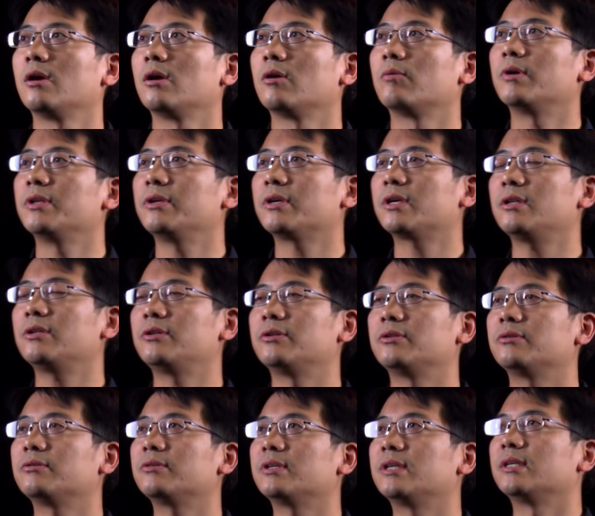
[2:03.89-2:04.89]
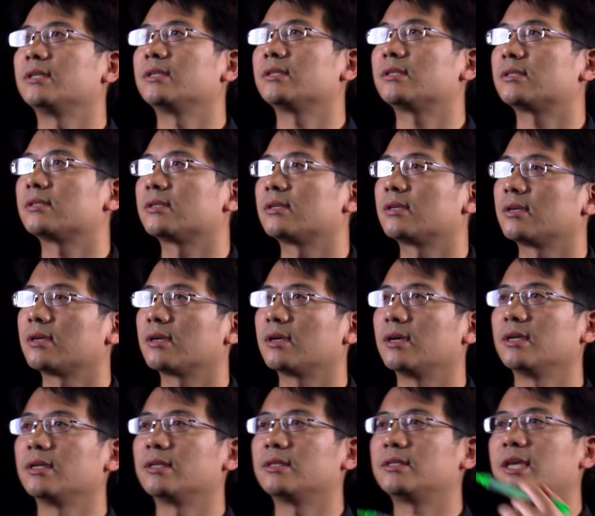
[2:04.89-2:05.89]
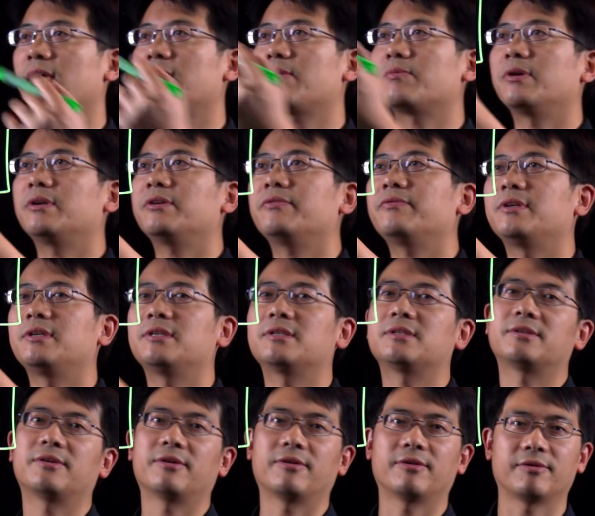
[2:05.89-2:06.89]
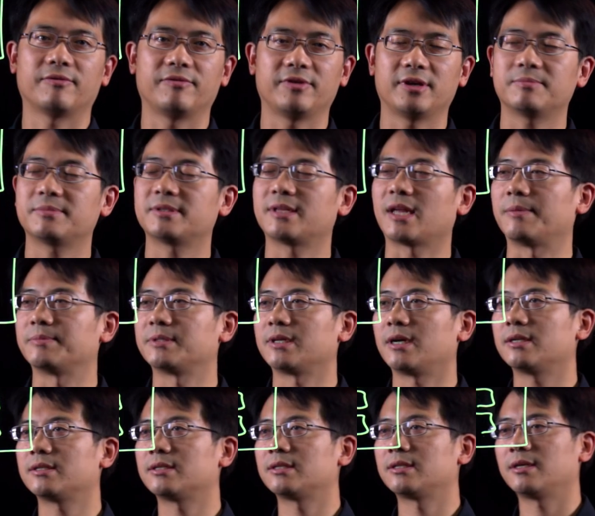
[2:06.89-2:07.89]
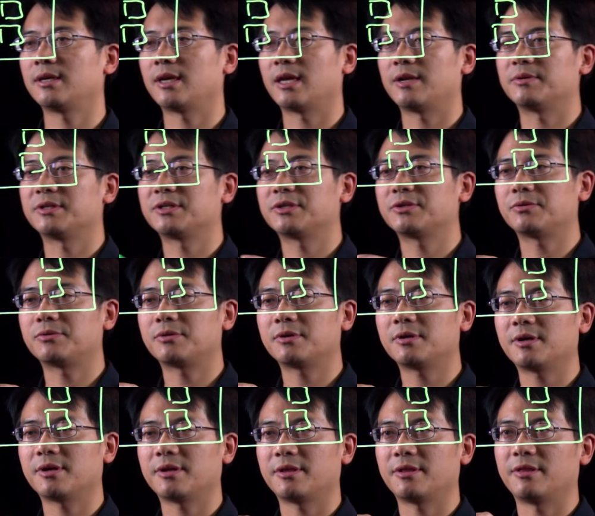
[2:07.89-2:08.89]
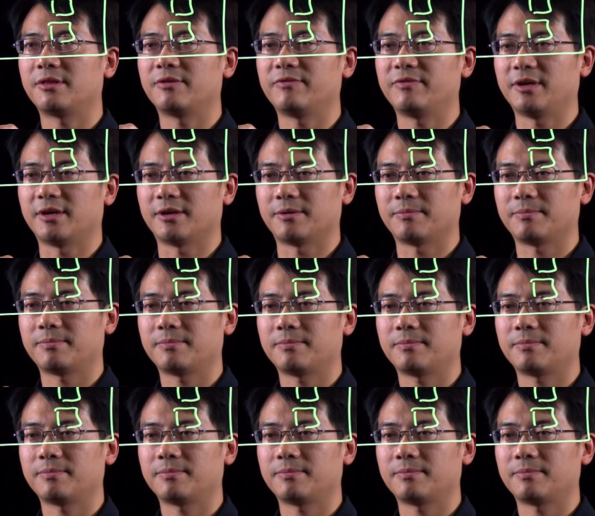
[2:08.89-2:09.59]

What you can do is take one of these VM snapshots and restore the VM.